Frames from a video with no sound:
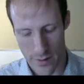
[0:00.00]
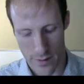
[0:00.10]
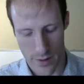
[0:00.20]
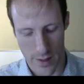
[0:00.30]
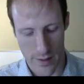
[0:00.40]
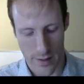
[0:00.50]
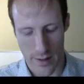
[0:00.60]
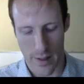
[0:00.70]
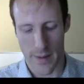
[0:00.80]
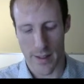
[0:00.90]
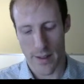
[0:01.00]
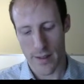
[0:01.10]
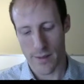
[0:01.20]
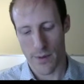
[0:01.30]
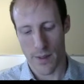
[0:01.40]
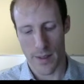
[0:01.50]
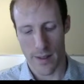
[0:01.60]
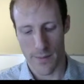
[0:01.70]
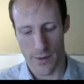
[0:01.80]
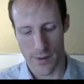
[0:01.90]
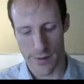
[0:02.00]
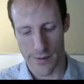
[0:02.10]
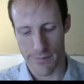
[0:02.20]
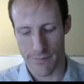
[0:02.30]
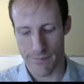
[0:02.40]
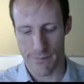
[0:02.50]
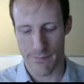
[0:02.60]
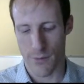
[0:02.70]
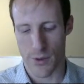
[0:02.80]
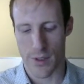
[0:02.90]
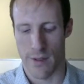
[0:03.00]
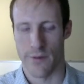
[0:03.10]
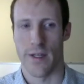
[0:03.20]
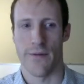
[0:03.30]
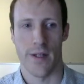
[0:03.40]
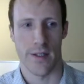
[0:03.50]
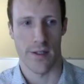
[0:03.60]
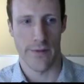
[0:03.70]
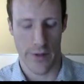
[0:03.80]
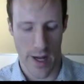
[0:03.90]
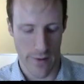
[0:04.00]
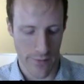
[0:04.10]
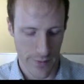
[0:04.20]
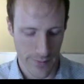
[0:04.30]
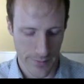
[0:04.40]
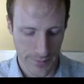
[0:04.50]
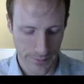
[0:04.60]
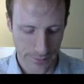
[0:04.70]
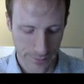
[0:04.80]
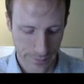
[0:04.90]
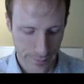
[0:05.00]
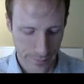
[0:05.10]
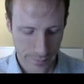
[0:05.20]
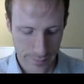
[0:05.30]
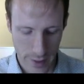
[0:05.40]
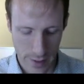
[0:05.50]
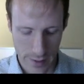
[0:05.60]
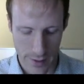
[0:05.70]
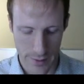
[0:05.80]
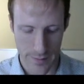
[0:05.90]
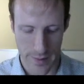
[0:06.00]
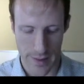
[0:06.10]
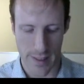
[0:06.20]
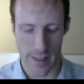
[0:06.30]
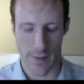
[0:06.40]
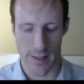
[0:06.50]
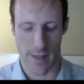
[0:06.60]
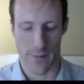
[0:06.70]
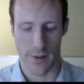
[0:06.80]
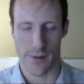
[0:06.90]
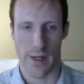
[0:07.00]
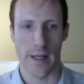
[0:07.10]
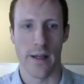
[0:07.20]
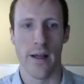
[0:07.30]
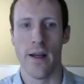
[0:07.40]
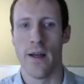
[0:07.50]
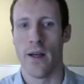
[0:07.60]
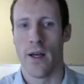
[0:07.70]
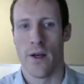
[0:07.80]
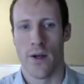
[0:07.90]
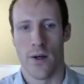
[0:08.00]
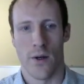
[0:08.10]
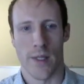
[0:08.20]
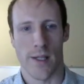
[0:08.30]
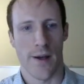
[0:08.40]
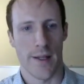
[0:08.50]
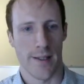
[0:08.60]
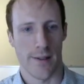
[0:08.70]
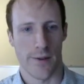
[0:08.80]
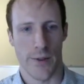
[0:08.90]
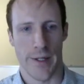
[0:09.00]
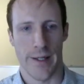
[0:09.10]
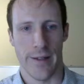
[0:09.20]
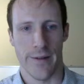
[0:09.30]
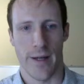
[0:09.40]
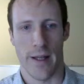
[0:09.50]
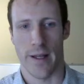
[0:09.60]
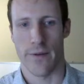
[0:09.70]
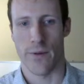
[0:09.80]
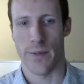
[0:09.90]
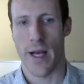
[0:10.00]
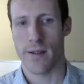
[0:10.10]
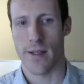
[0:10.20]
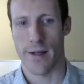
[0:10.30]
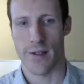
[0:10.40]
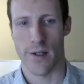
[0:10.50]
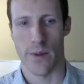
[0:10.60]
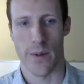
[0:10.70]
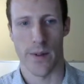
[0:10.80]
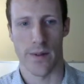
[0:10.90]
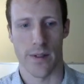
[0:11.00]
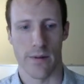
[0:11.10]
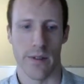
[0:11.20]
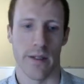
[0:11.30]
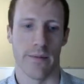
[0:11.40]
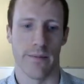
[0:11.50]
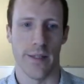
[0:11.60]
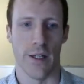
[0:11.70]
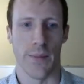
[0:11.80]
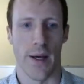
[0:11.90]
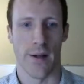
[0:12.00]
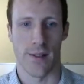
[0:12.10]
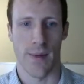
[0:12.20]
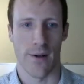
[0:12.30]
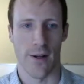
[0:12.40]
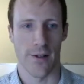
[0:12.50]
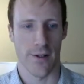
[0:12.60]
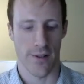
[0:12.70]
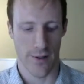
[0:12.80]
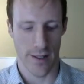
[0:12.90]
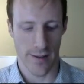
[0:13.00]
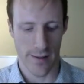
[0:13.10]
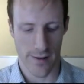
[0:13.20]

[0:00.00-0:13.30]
So this is probably the most general definition of a graph. So let's see some examples, right? We saw this tree, I think, from last lecture when we were doing, balanced binary search trees.